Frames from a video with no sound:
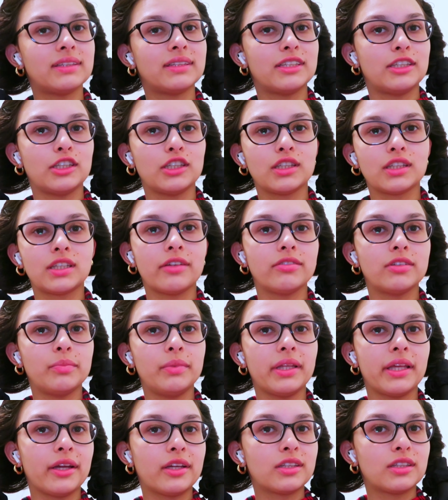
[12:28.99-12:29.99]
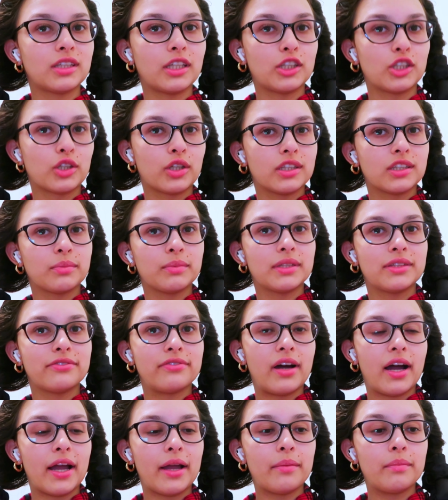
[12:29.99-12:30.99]
it just gives me like such Christmas
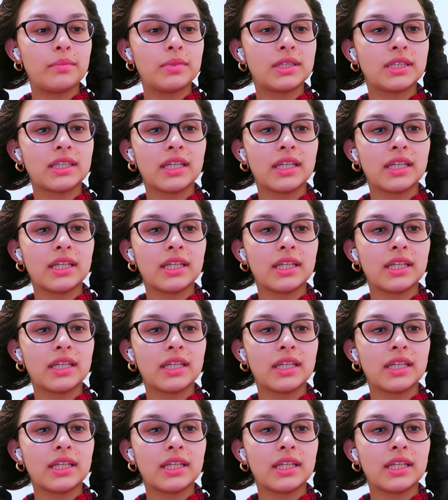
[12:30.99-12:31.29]
vibes.